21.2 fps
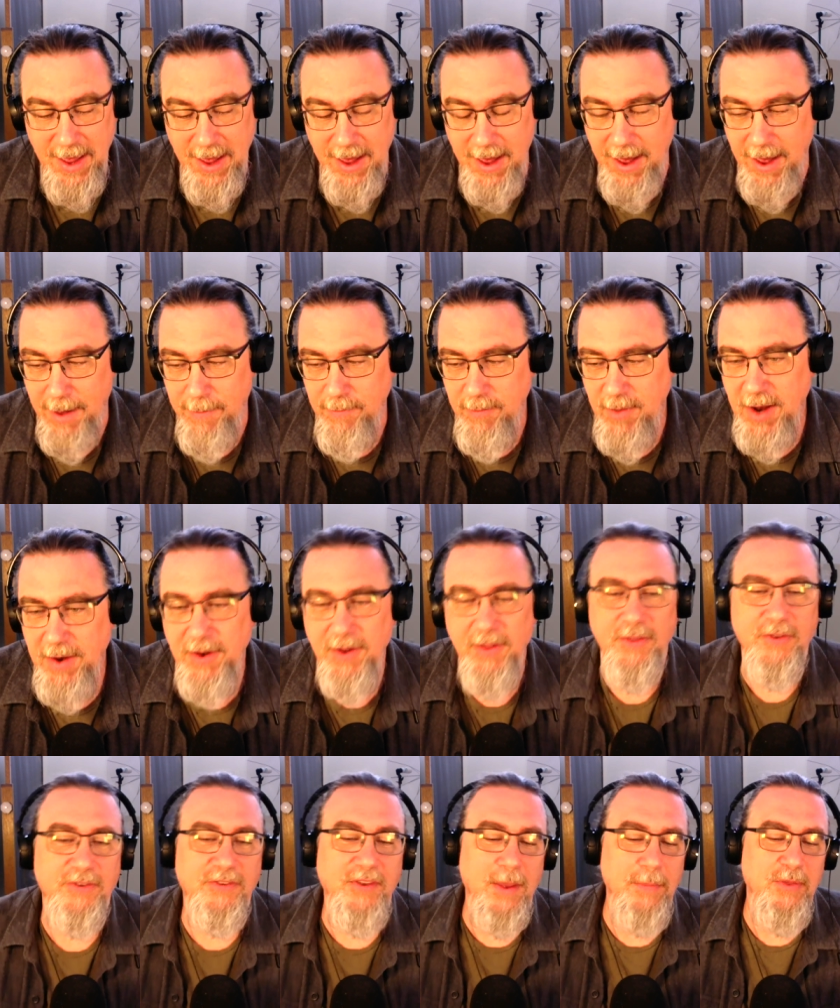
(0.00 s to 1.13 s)
And
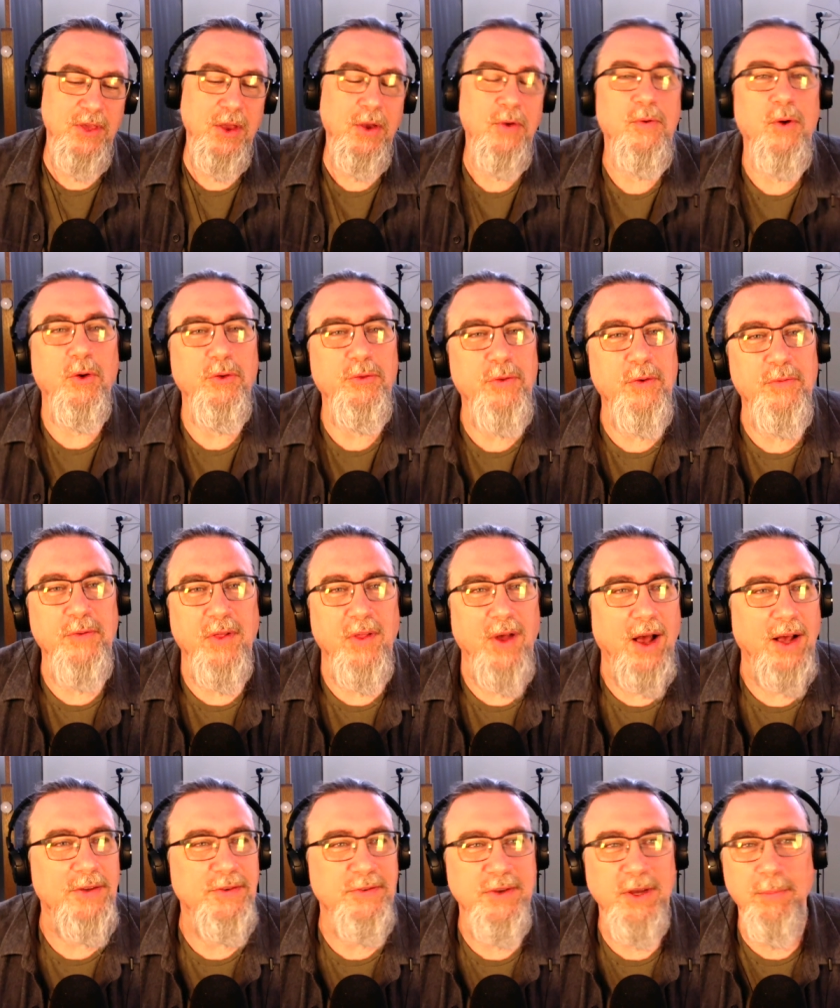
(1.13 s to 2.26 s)
the same thing goes for
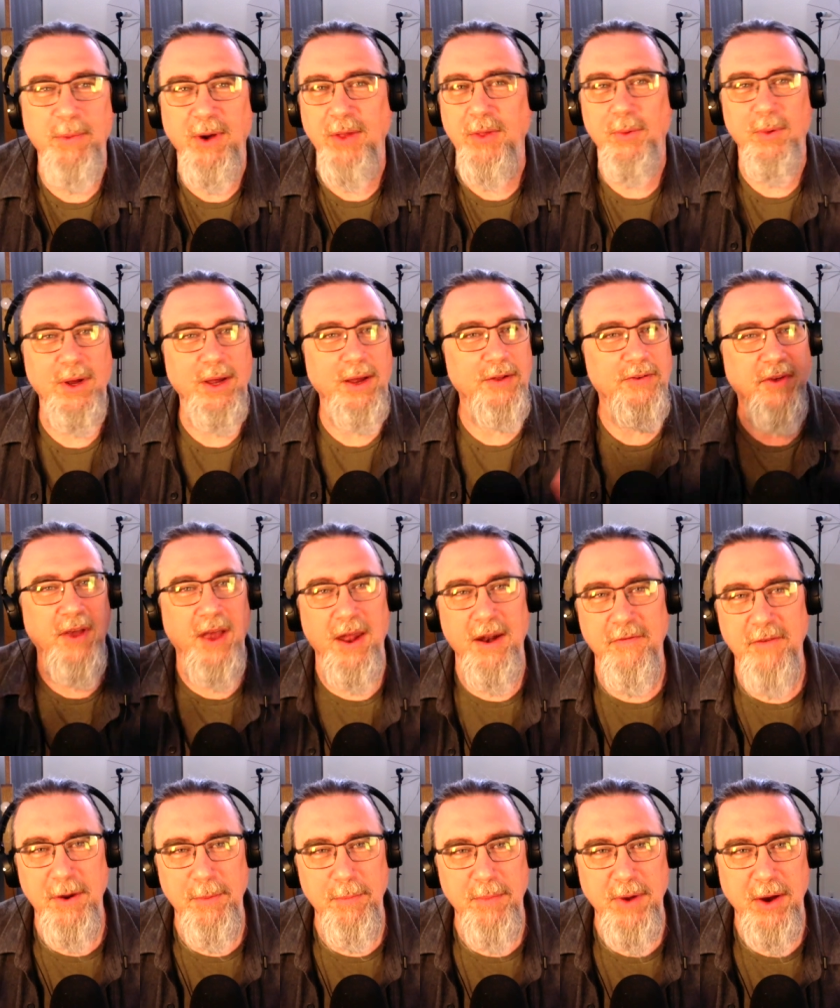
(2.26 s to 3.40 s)
philosophy, by the way. It's kind
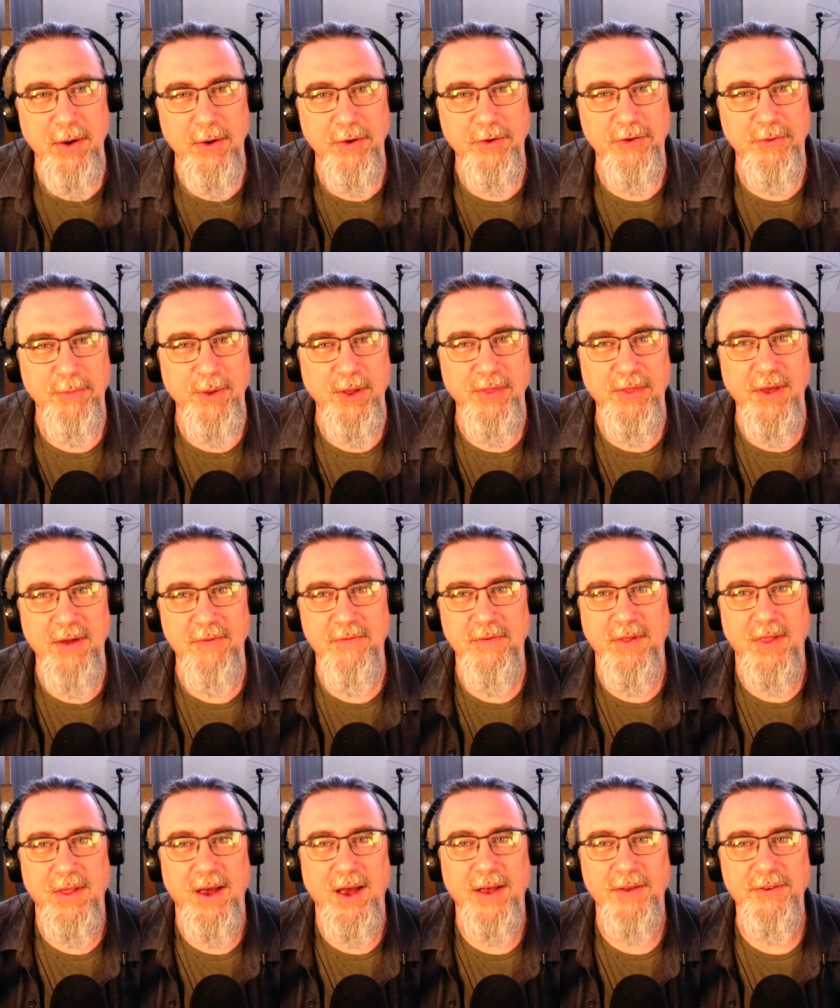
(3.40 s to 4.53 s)
of an embarrassment that
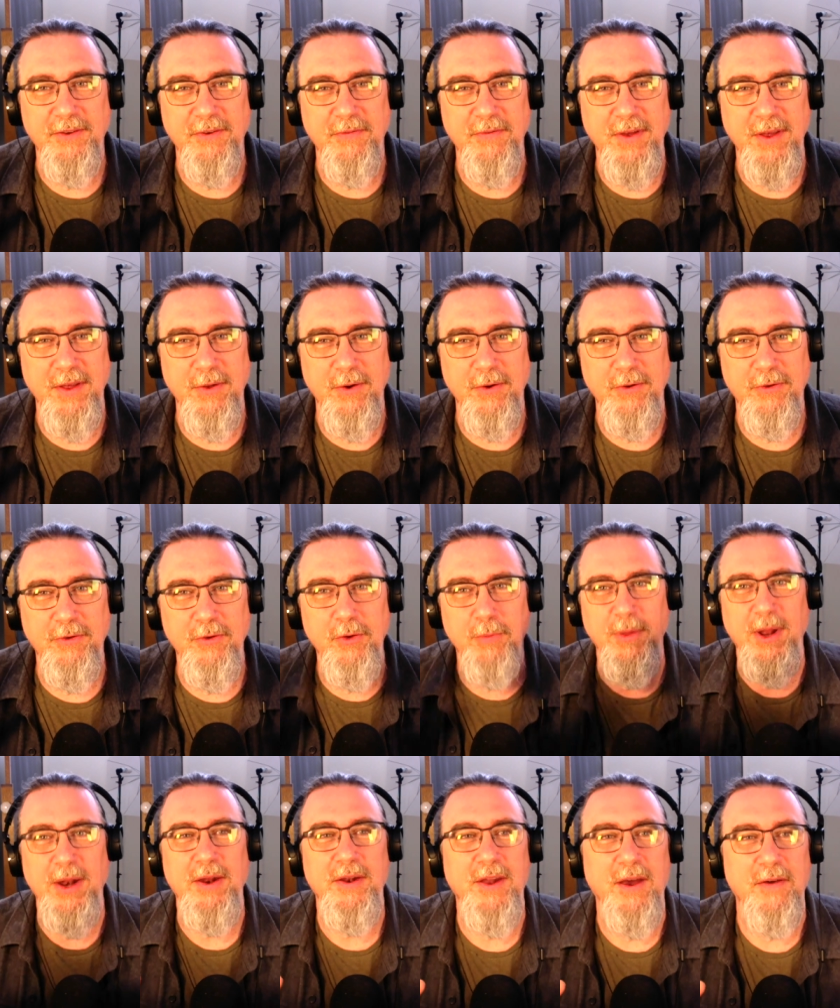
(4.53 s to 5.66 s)
philosophy, there's too
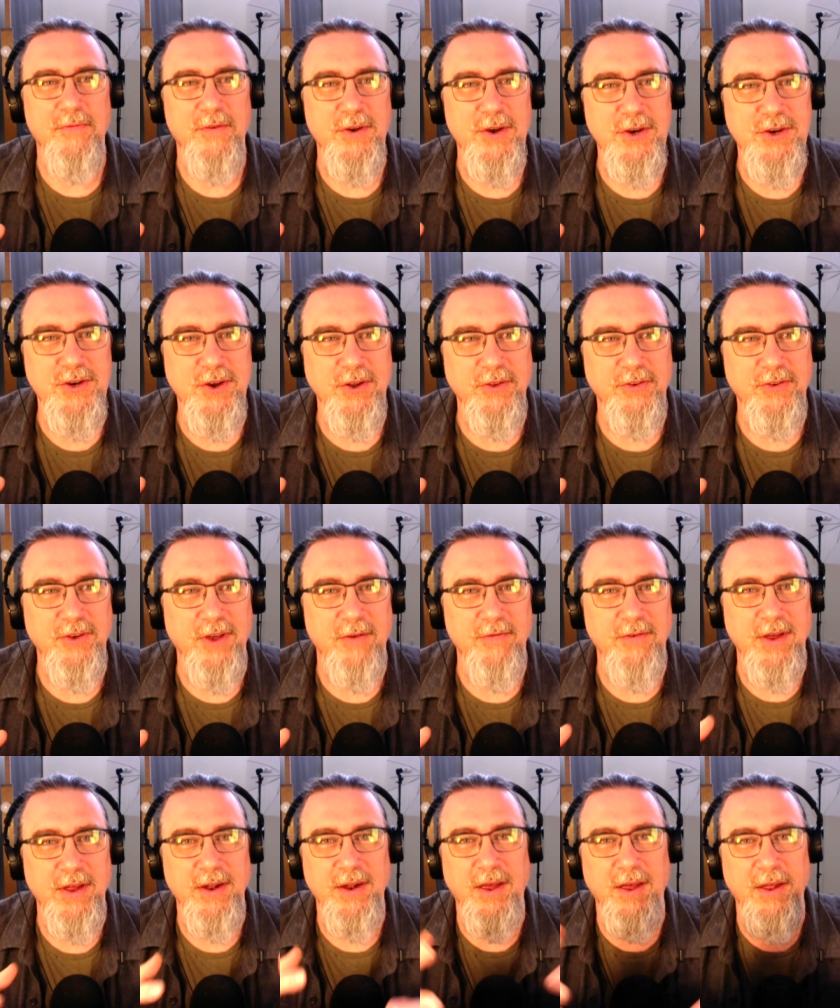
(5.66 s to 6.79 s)
many definitions of
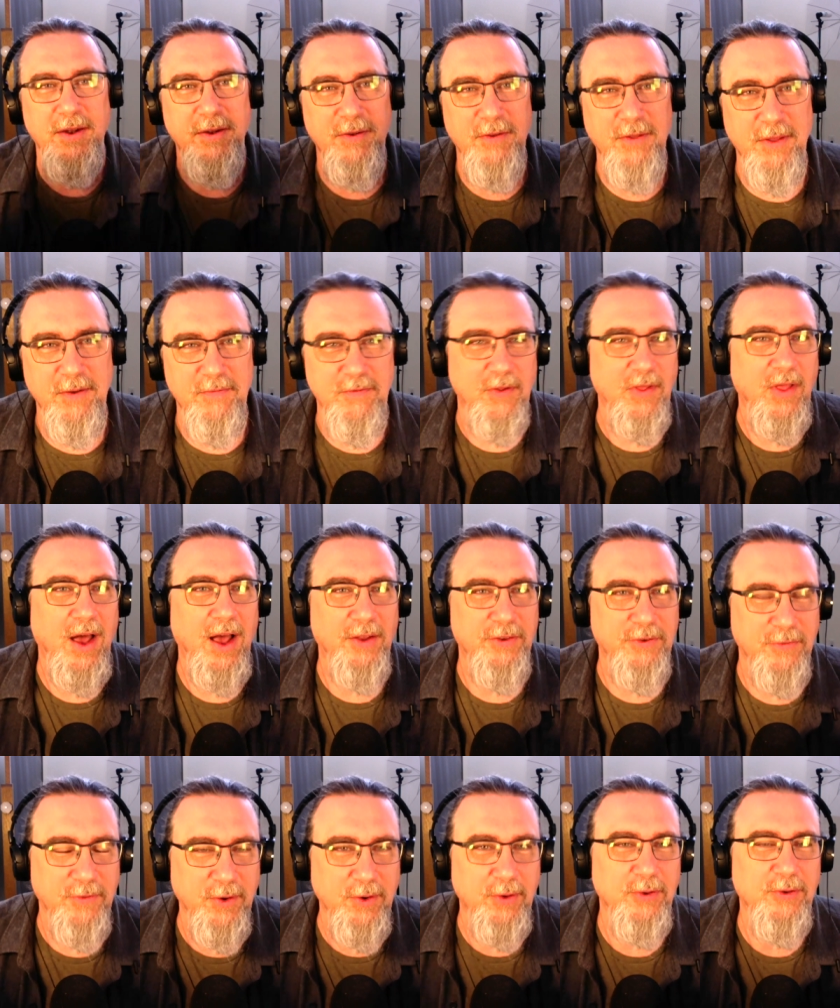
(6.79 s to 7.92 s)
it, and the
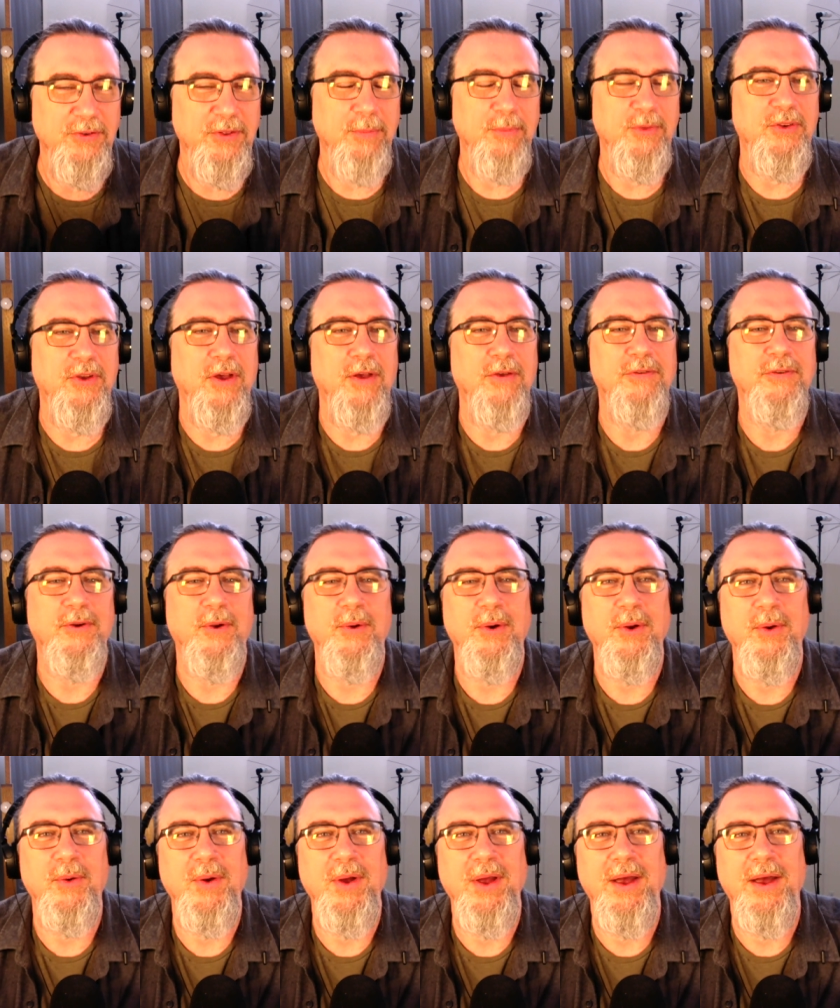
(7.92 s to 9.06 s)
philosophers themselves don't
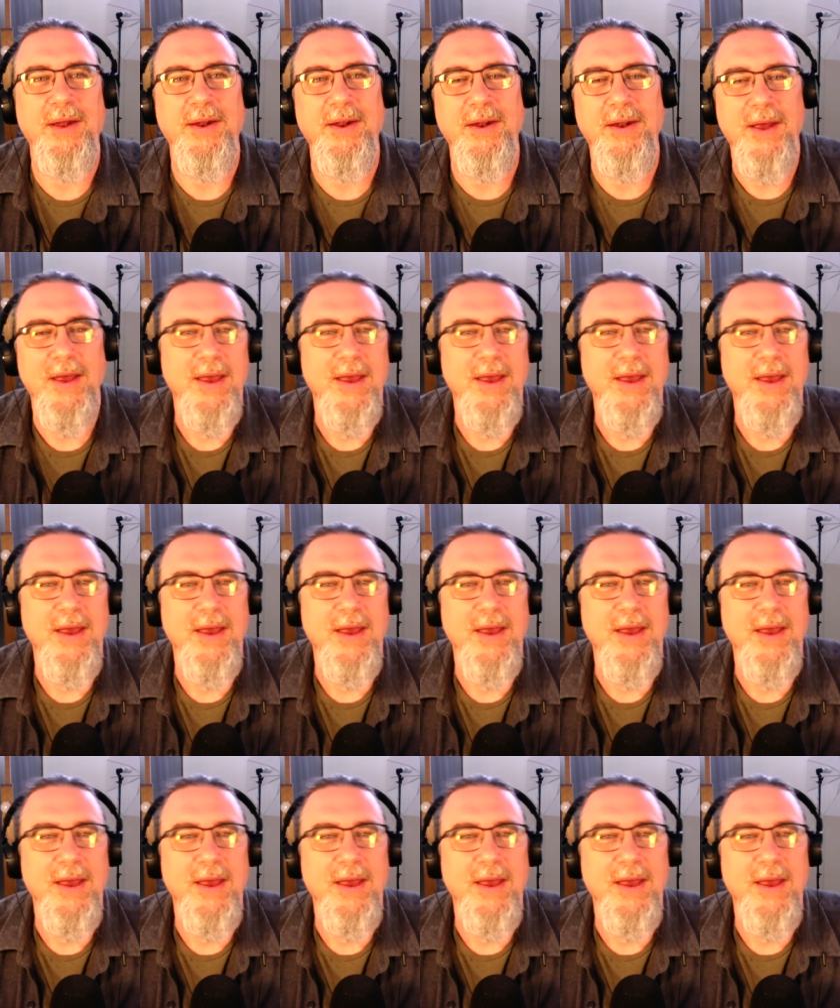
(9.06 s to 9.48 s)
agree on it.